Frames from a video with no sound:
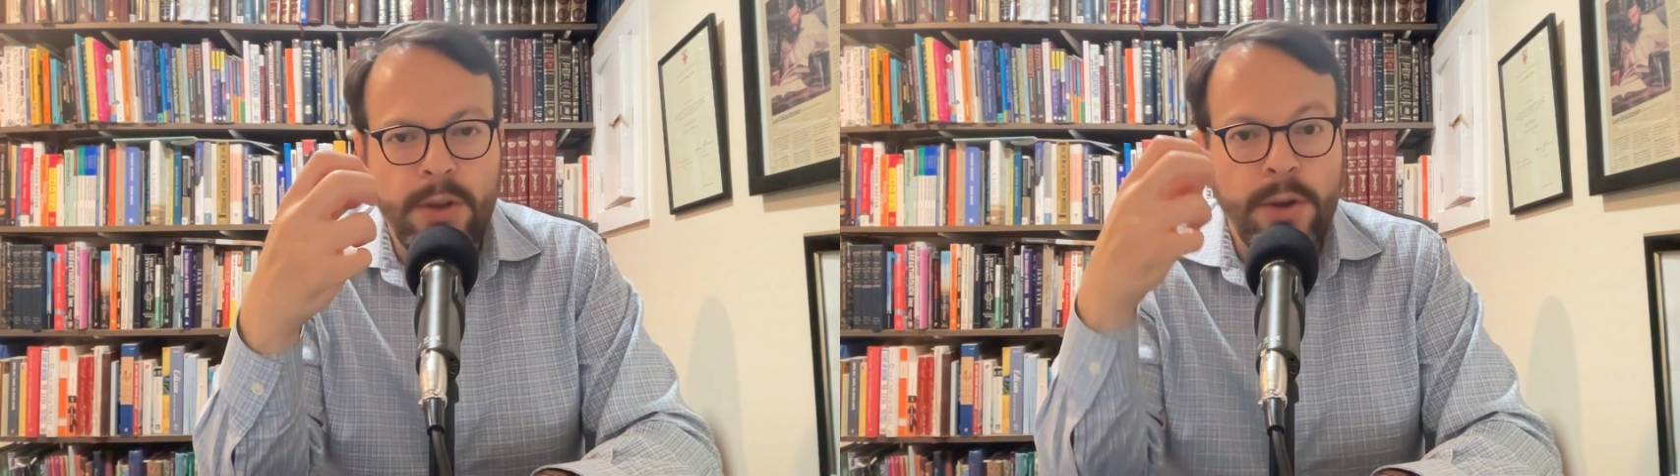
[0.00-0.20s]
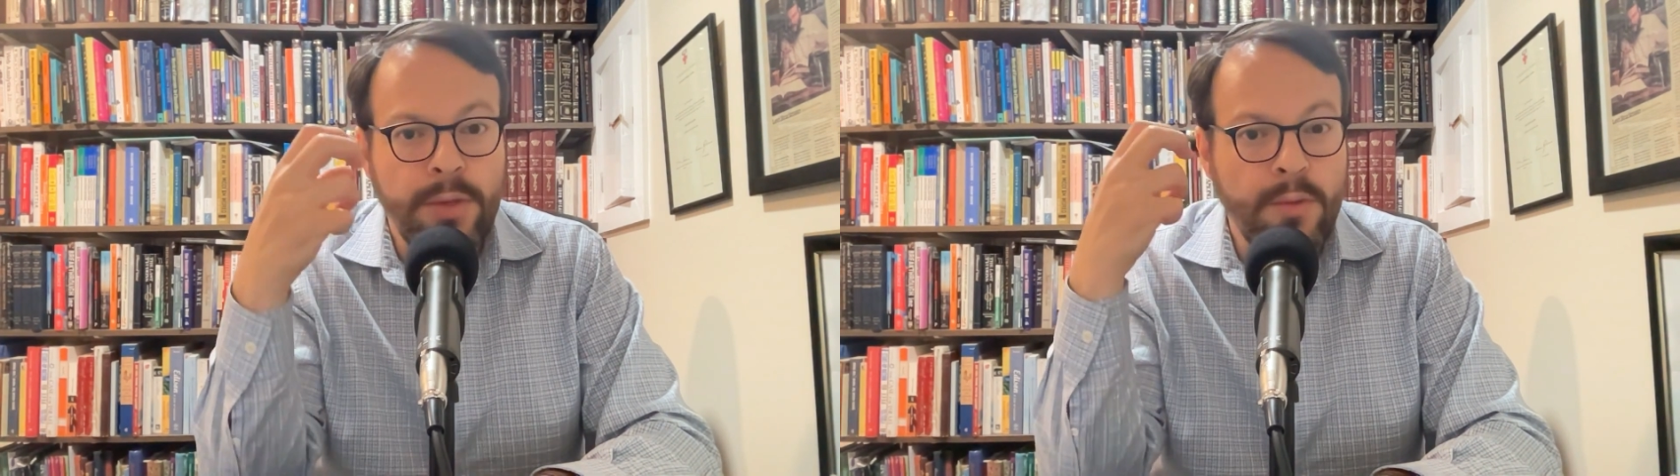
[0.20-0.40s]

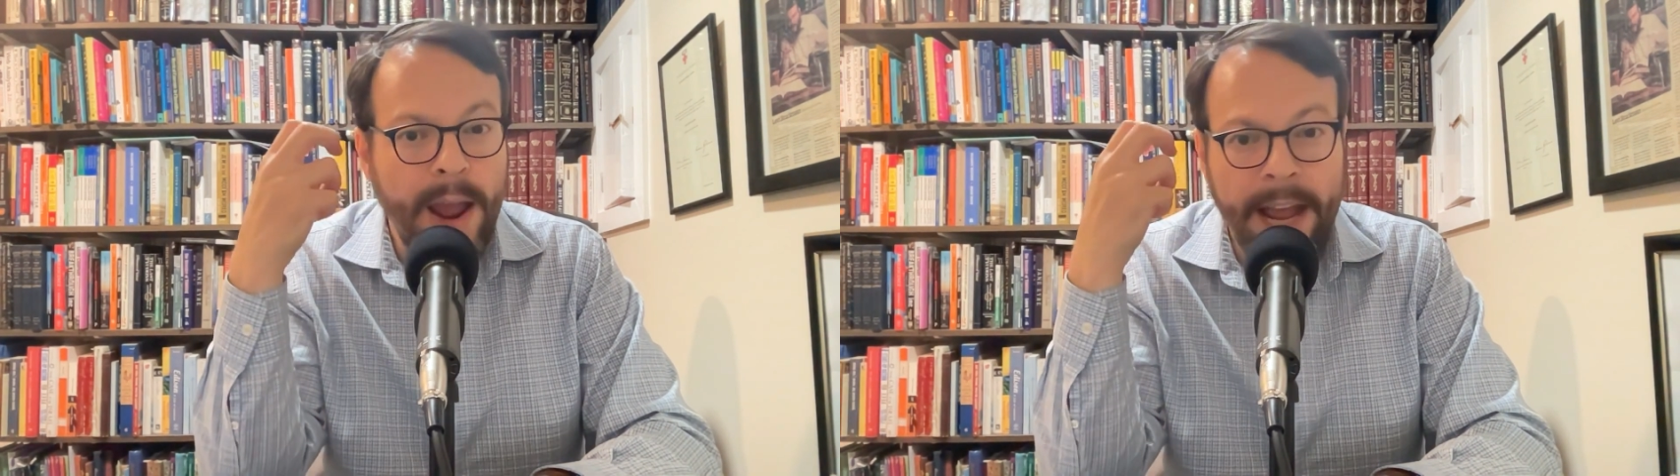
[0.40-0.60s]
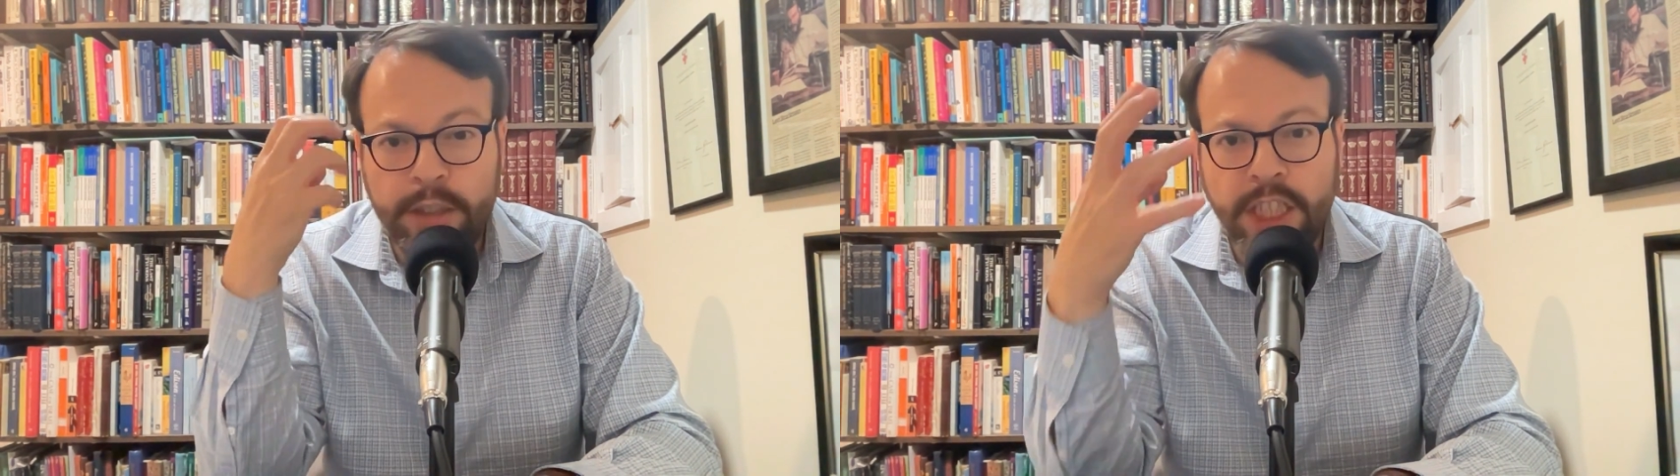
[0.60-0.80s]

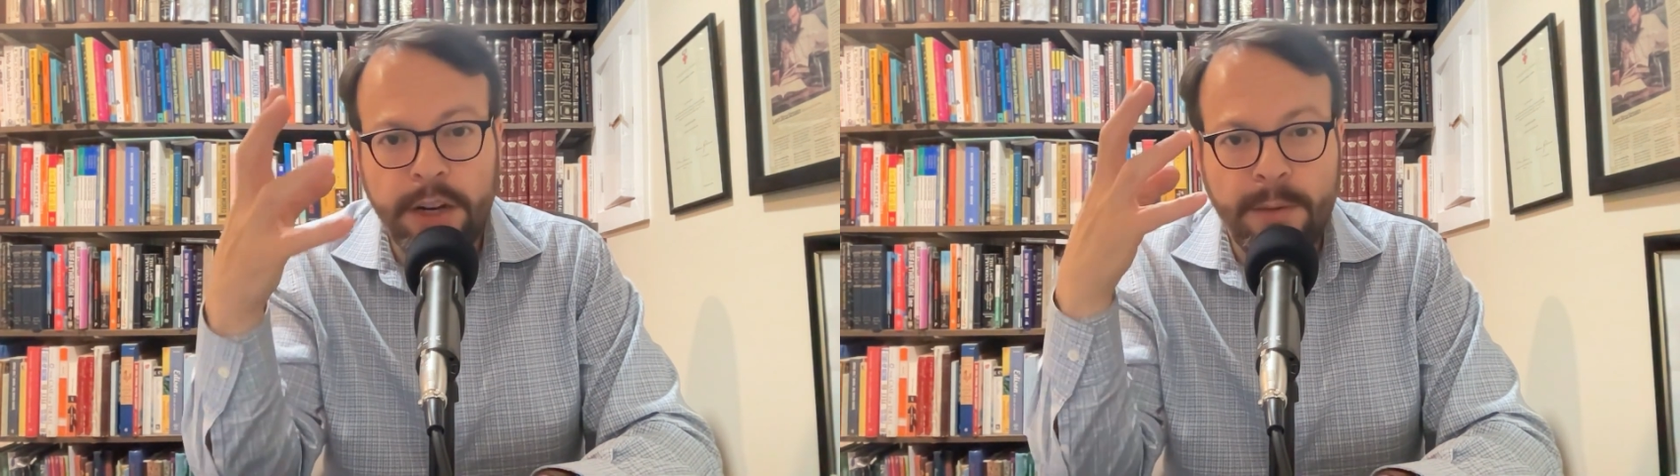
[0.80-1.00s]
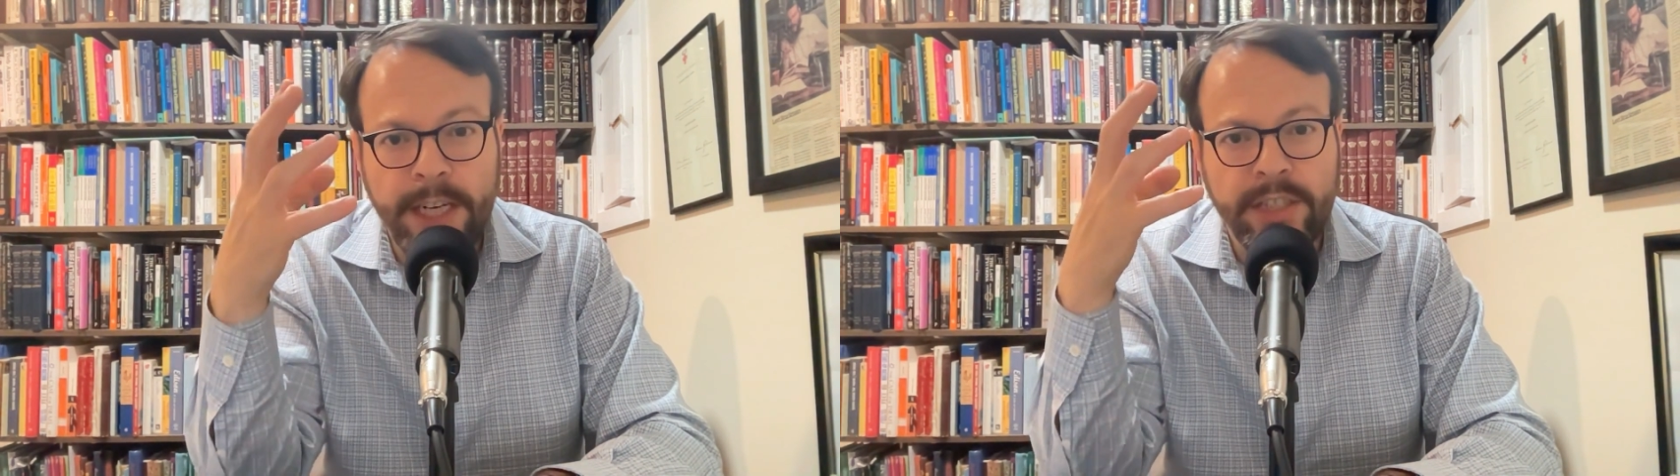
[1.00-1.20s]
throughout
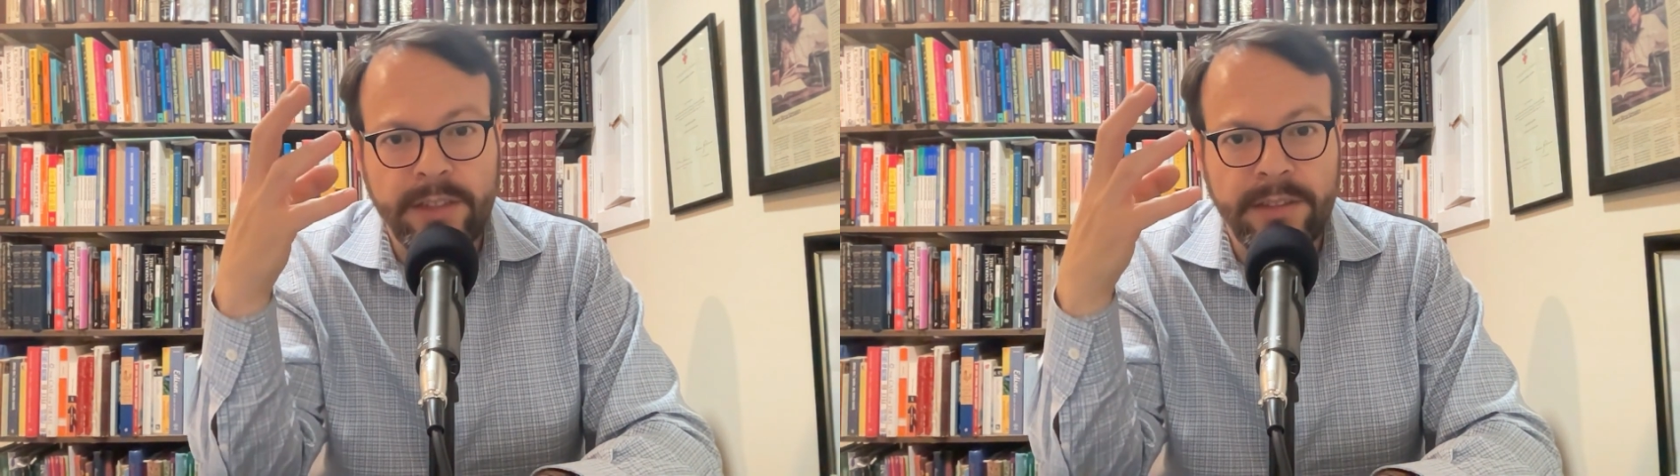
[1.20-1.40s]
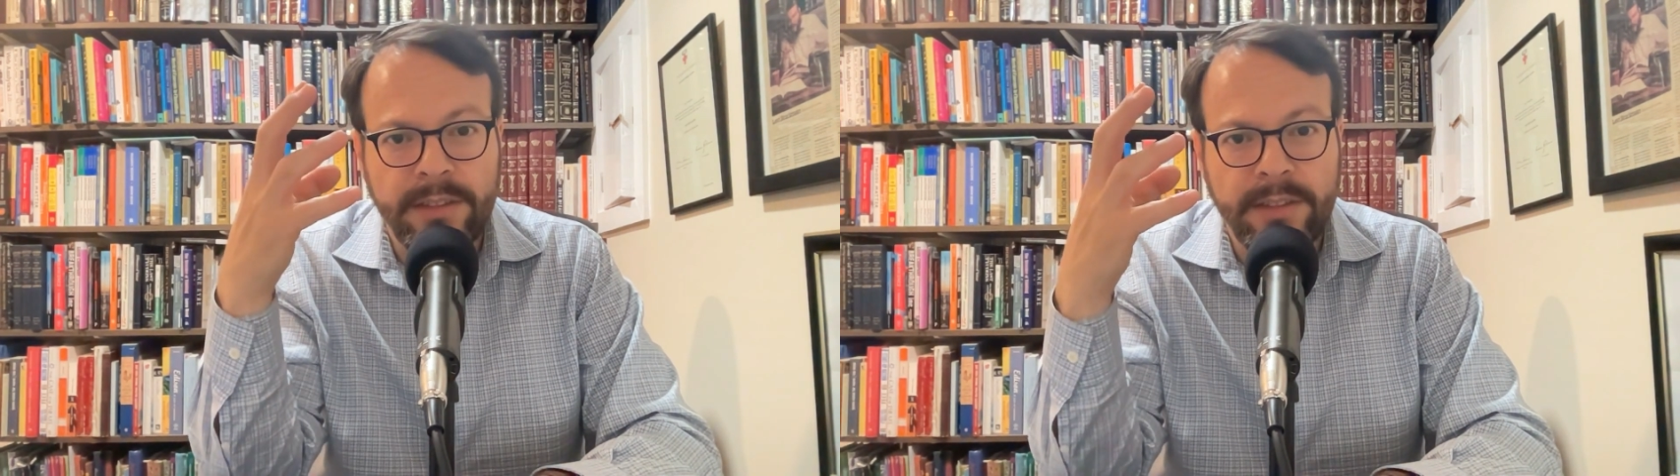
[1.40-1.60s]

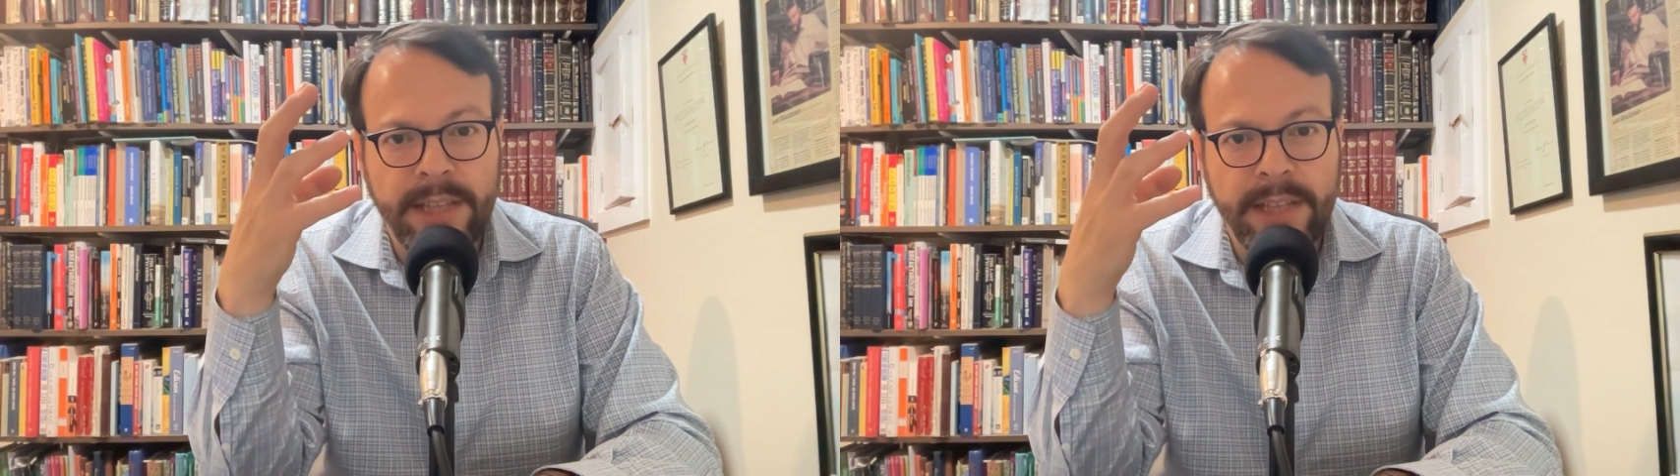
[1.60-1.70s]
generations,